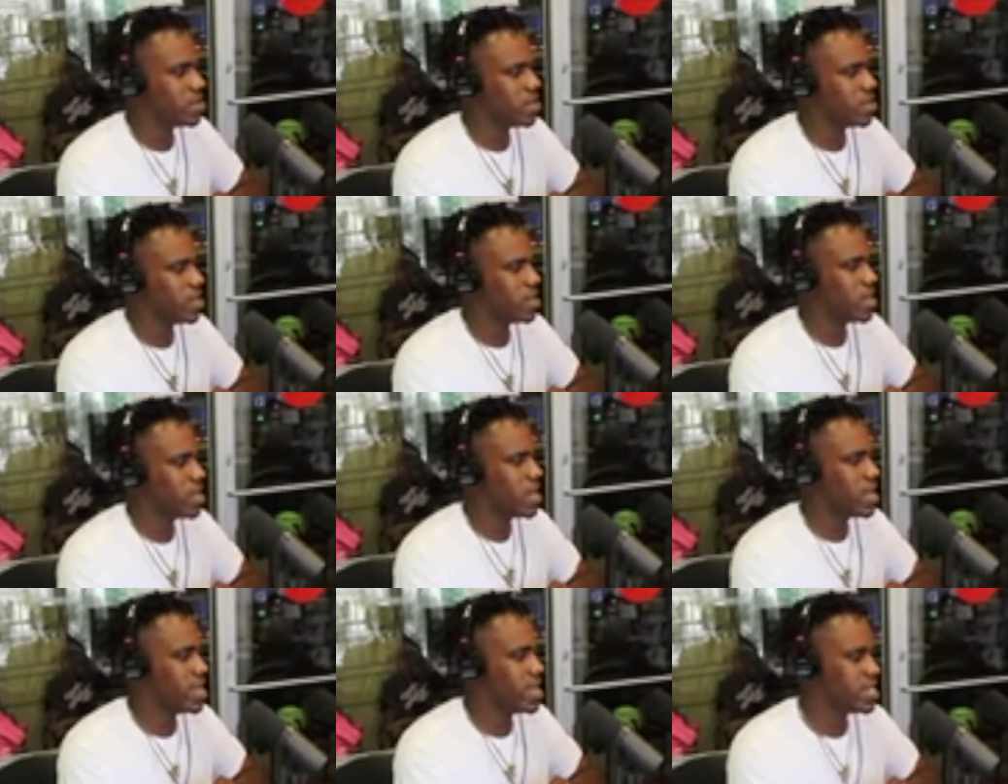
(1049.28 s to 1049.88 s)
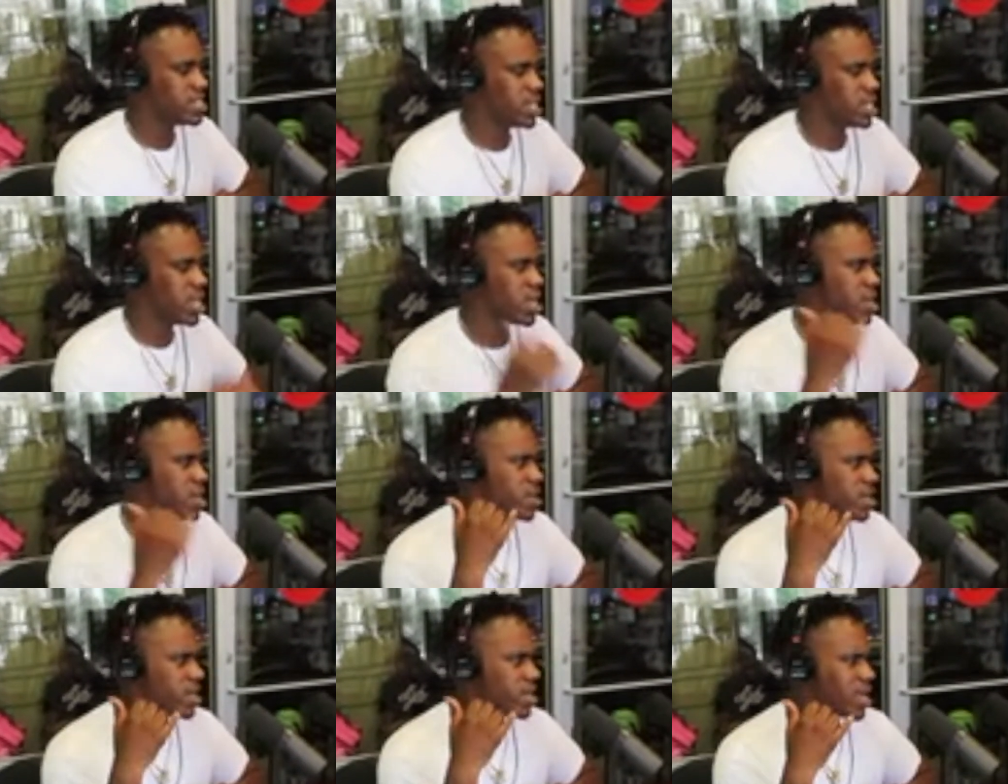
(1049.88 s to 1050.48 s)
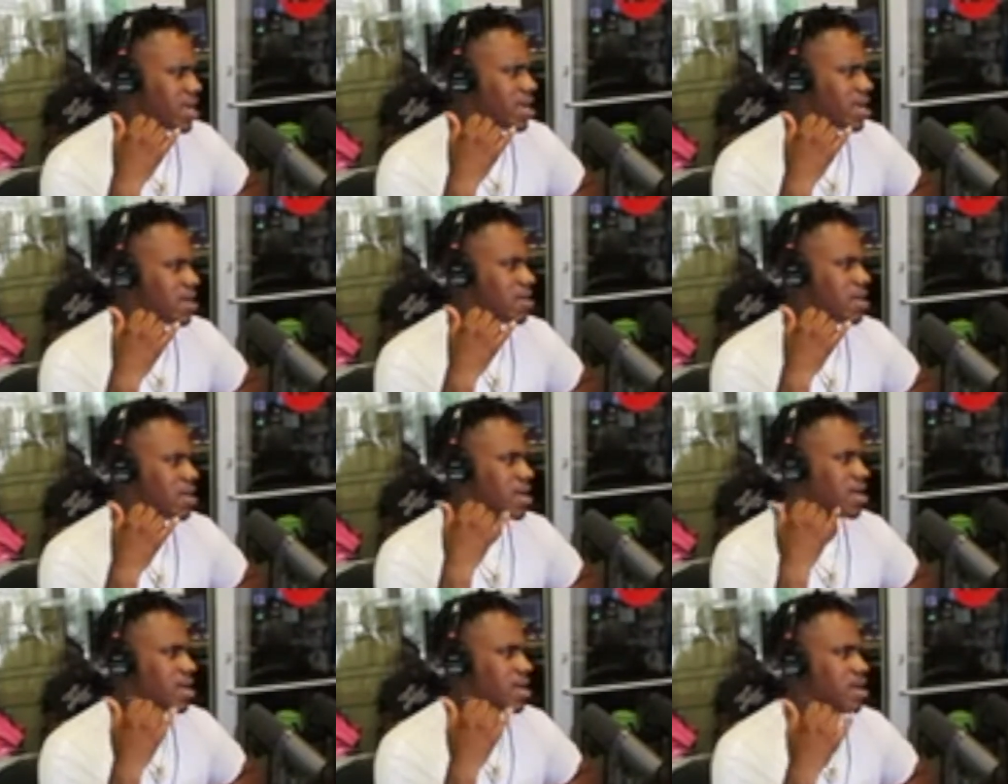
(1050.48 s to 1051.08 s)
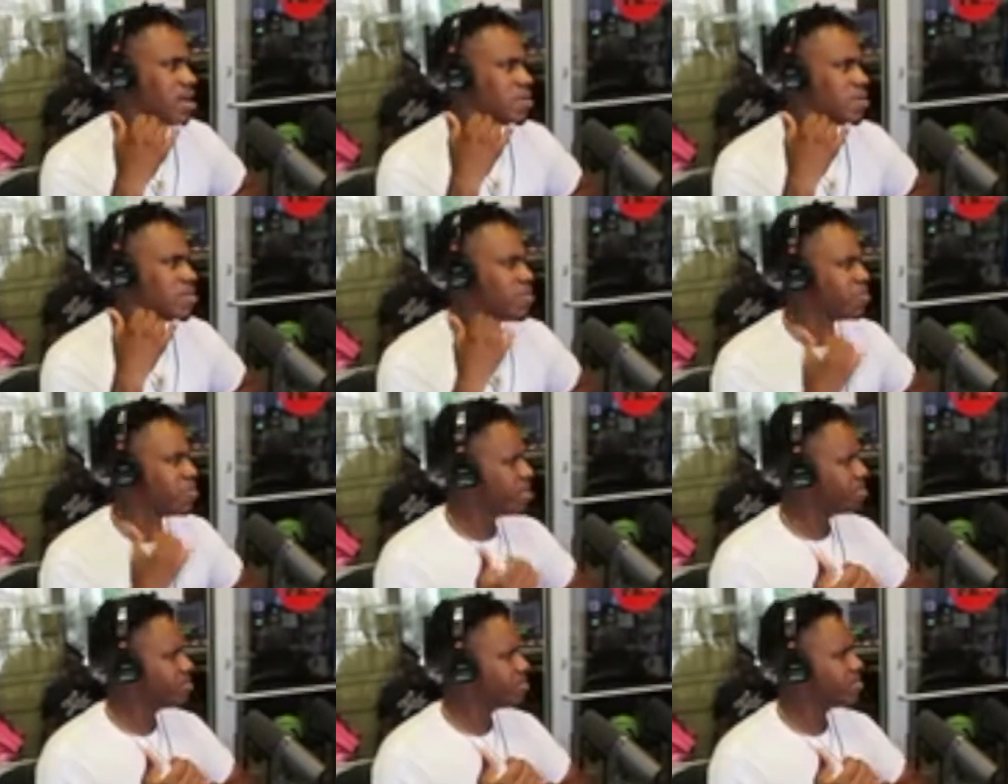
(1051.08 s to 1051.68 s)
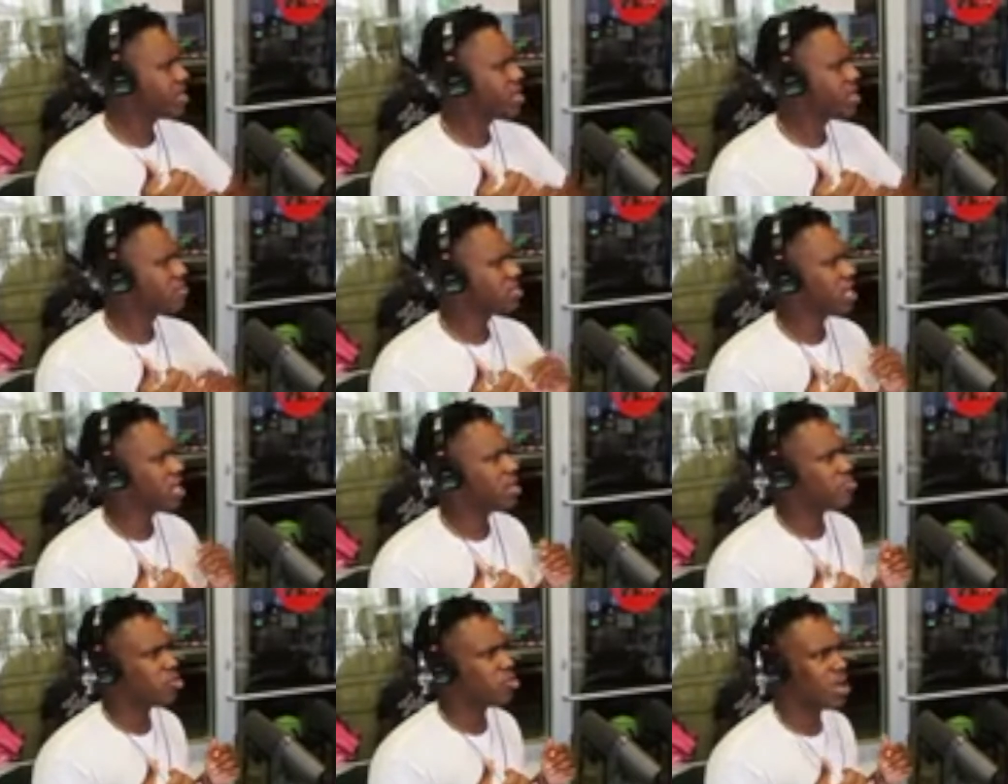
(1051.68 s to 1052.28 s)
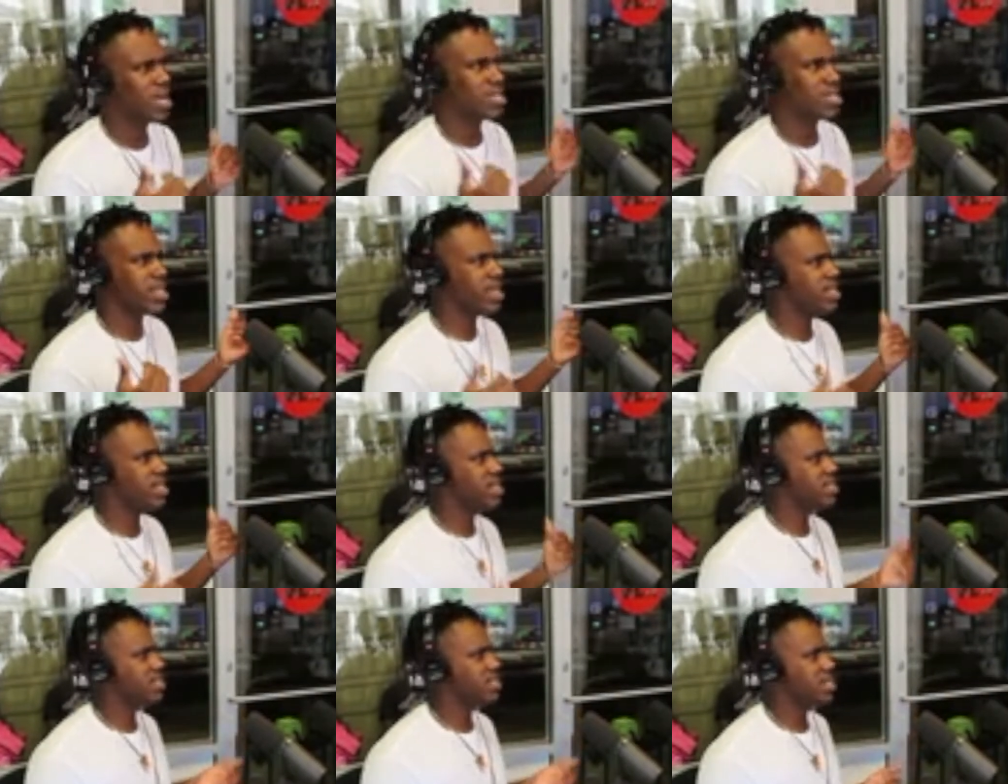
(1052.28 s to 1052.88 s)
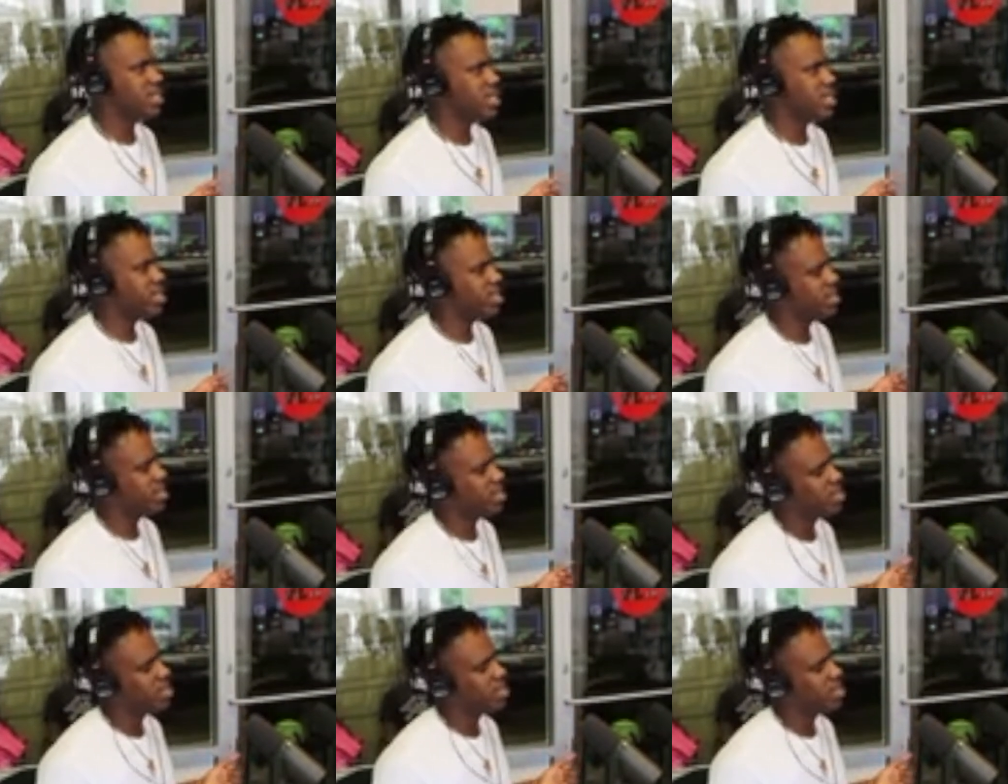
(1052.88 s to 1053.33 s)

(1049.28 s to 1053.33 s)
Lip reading: and I instantly heard it, and I called my people. They was like, bro, I think that's a hit.